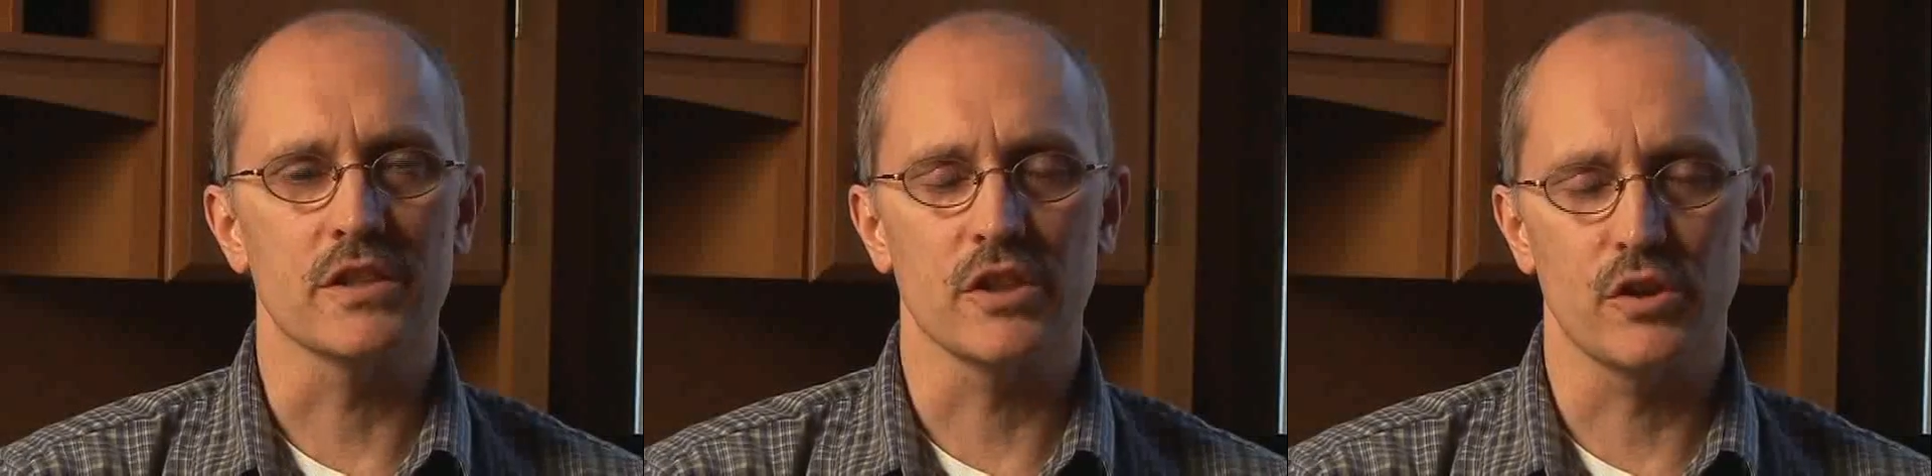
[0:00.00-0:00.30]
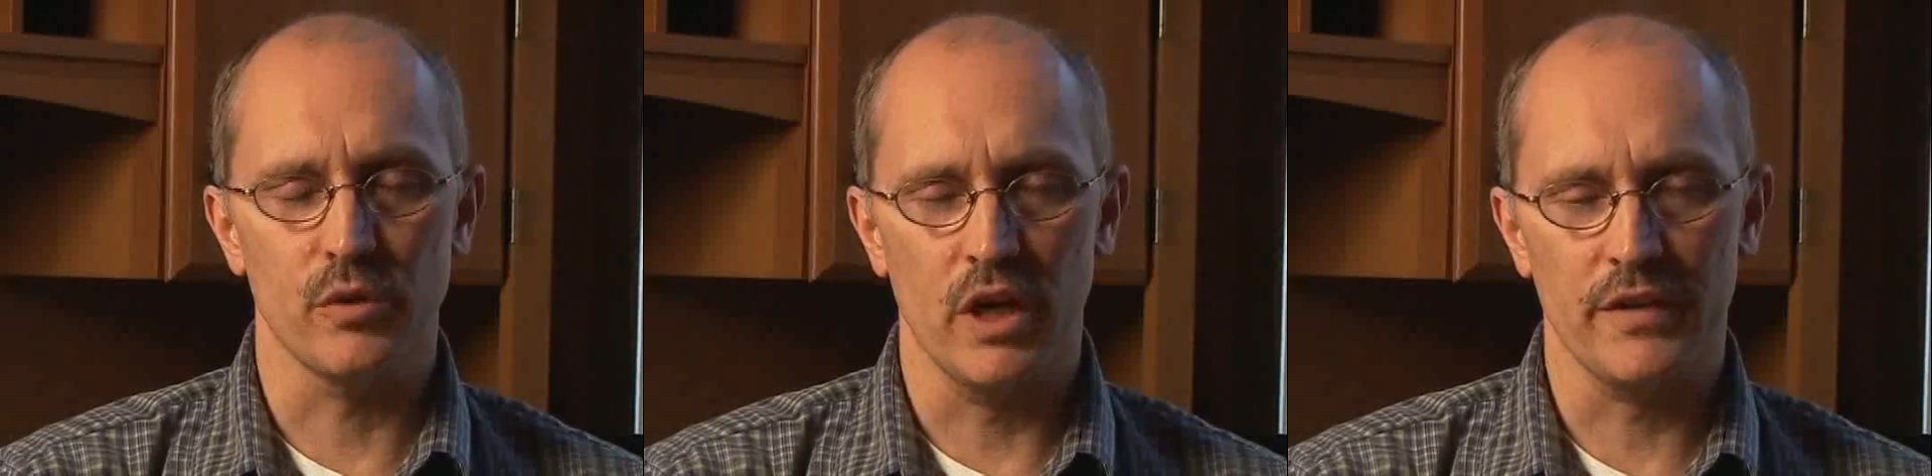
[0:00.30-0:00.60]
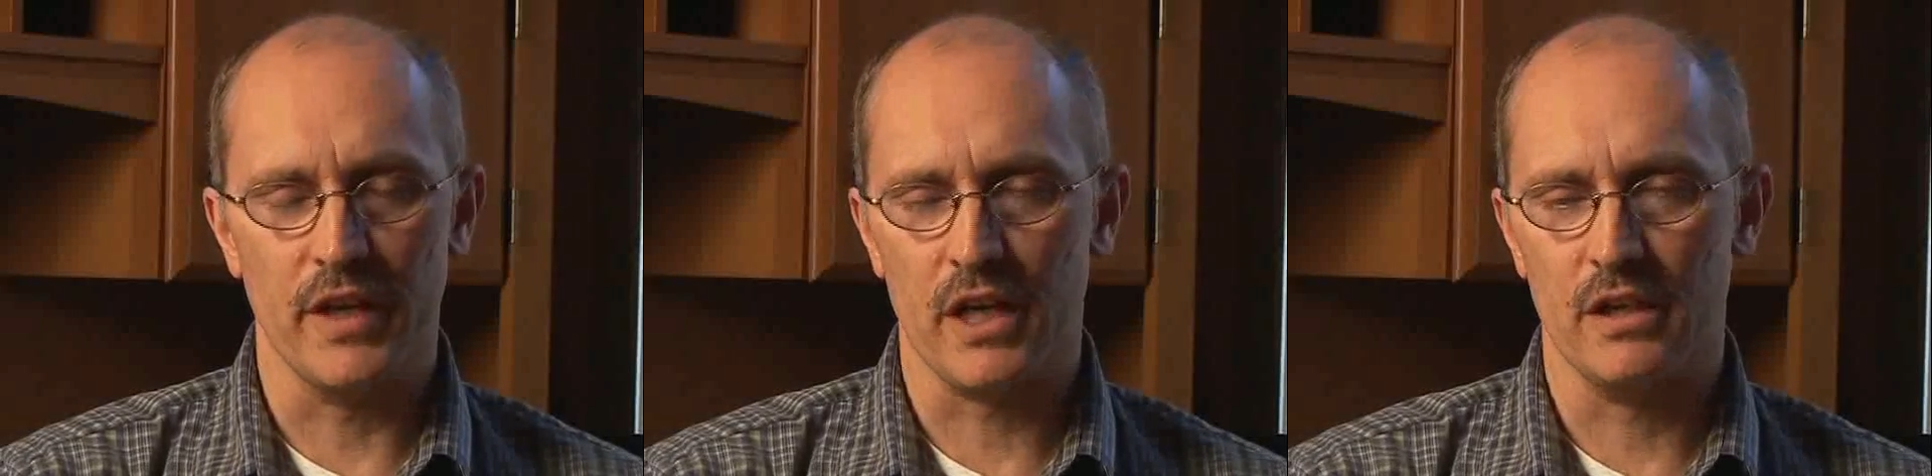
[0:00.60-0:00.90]
It's a
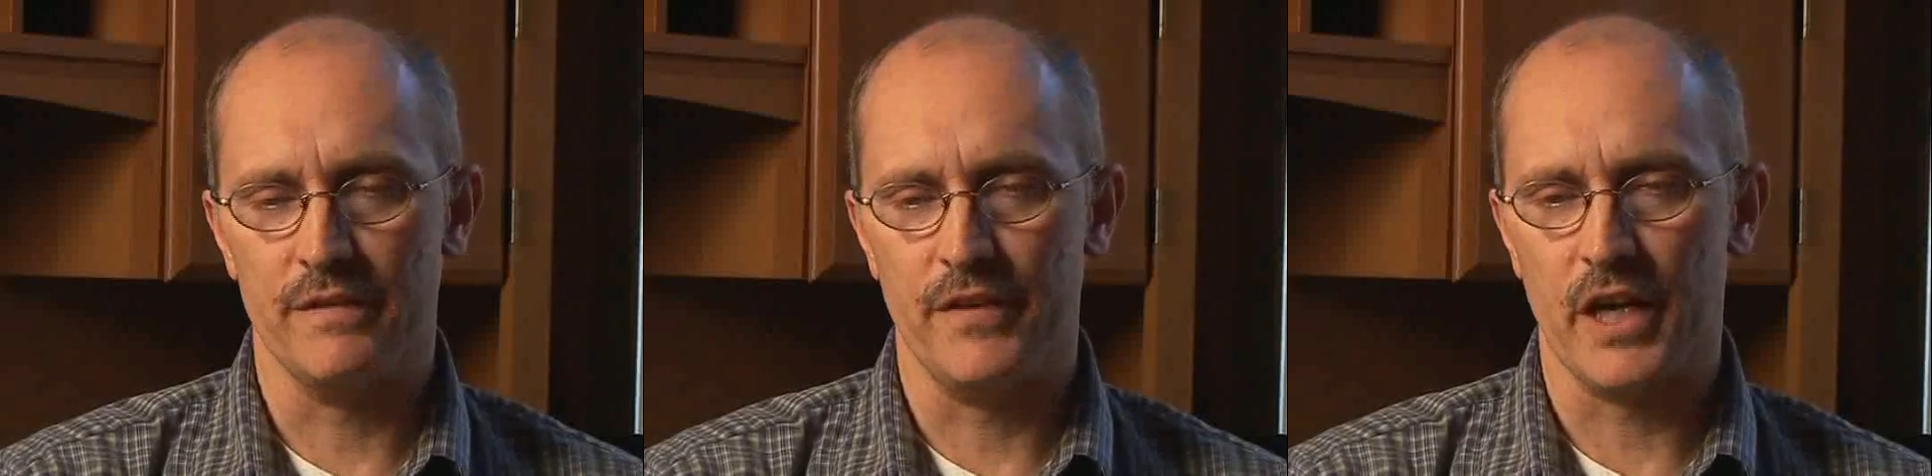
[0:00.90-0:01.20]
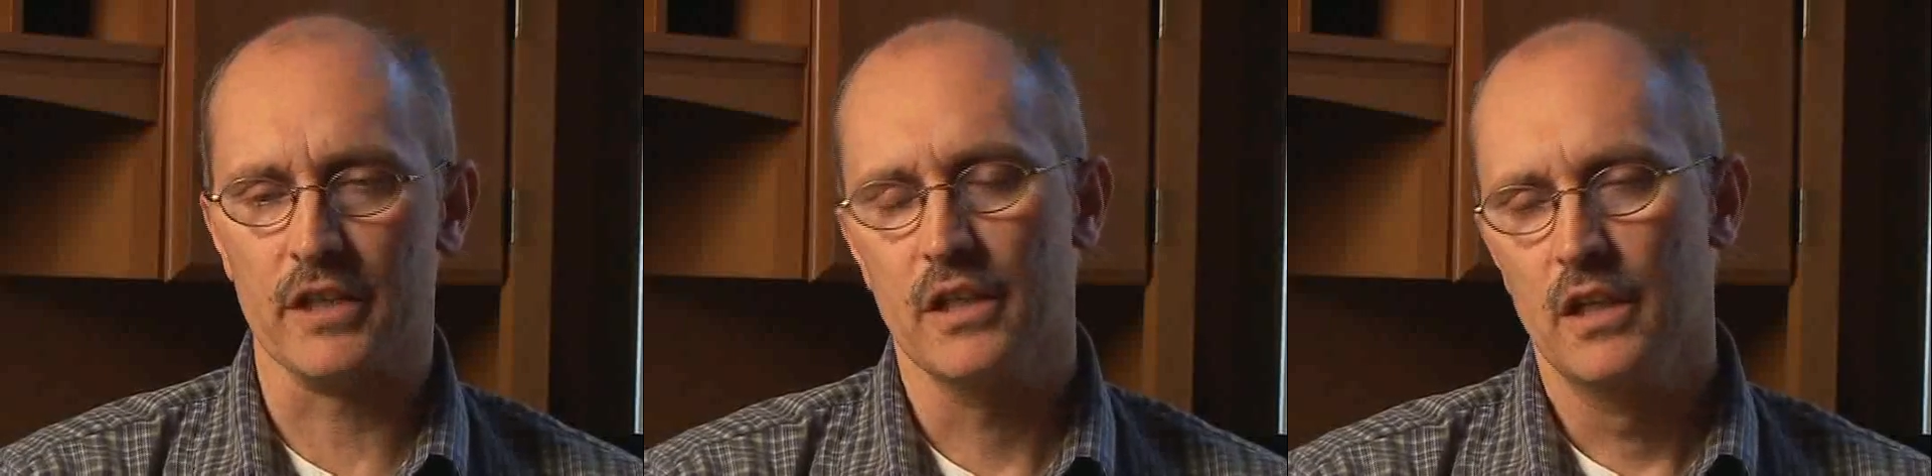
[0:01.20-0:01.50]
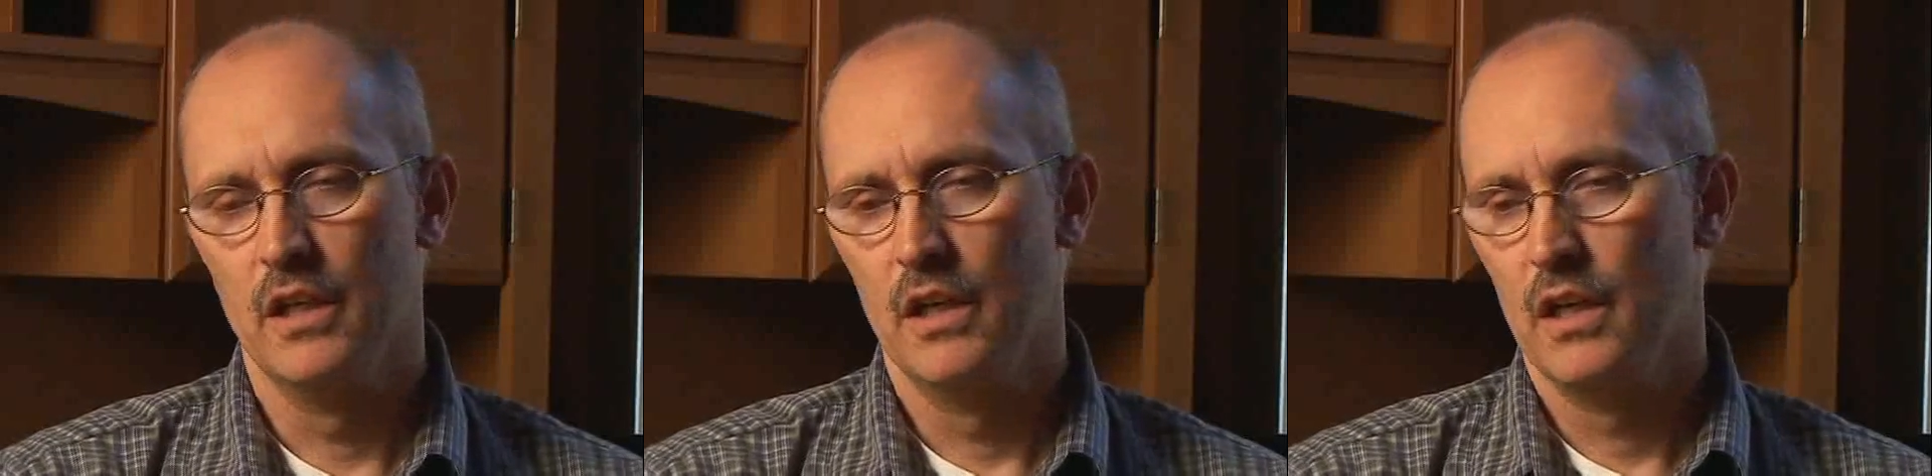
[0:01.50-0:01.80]
drug that can affect
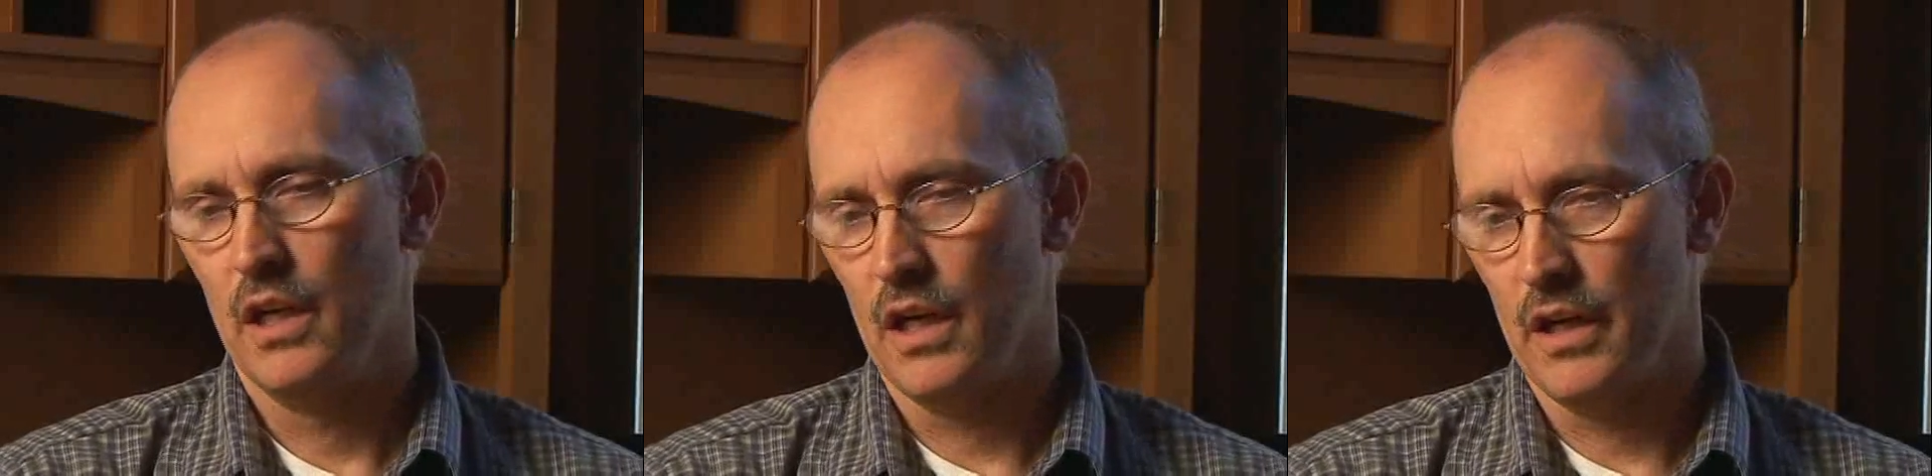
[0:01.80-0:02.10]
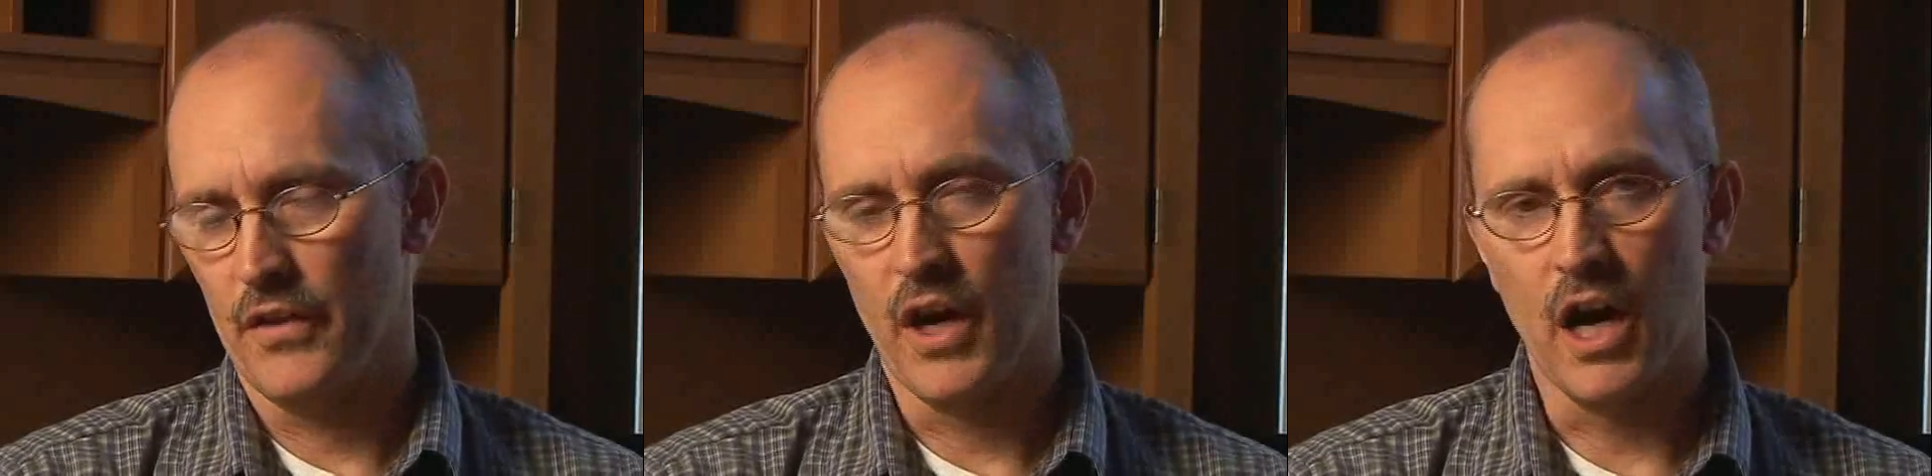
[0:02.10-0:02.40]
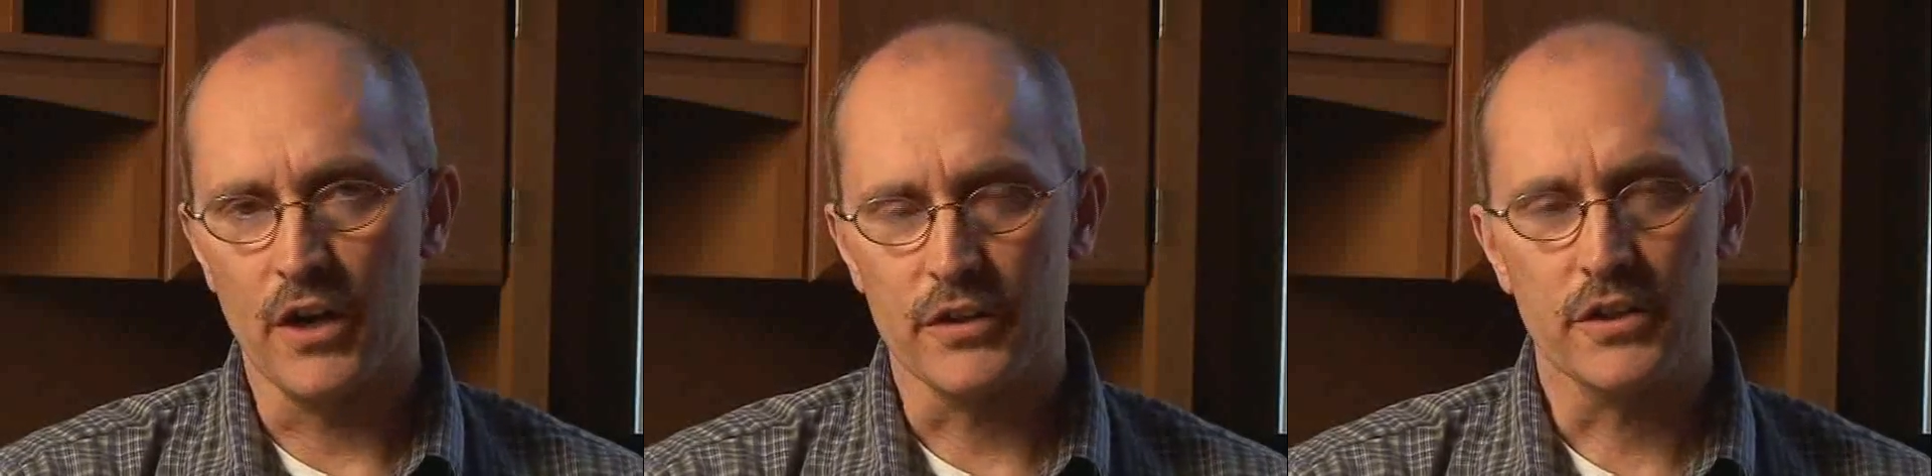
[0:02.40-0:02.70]
the
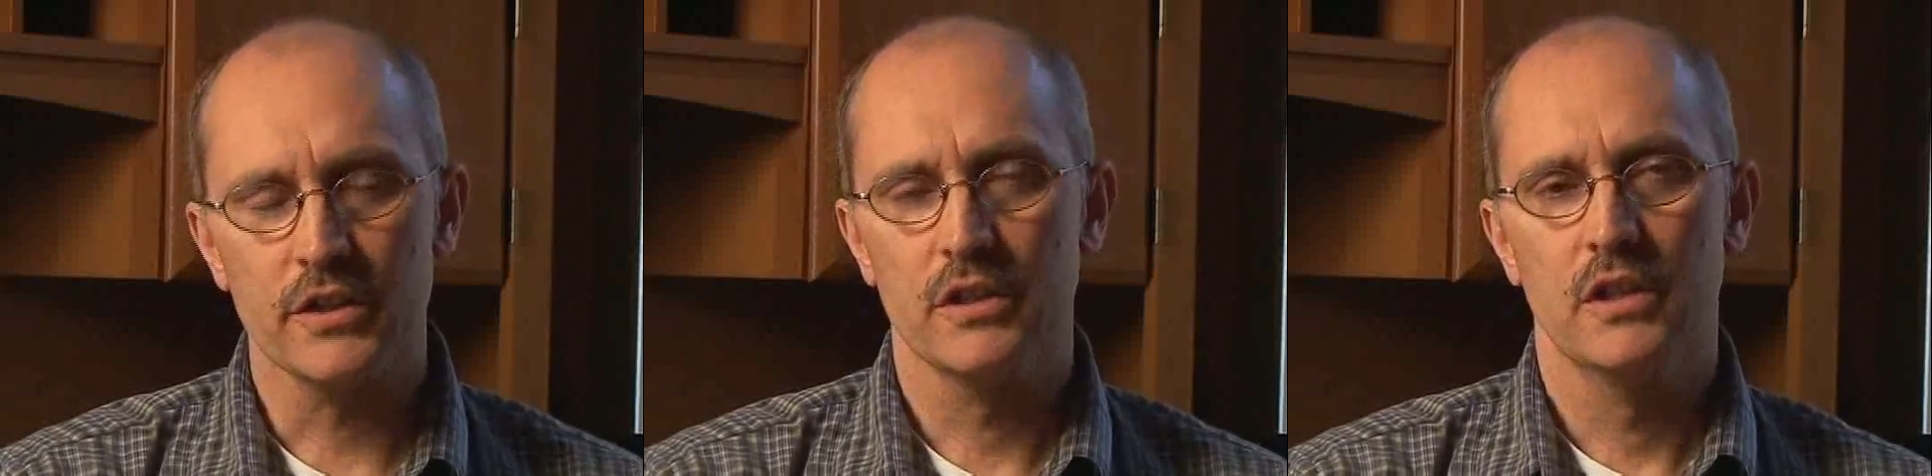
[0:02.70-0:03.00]
heart.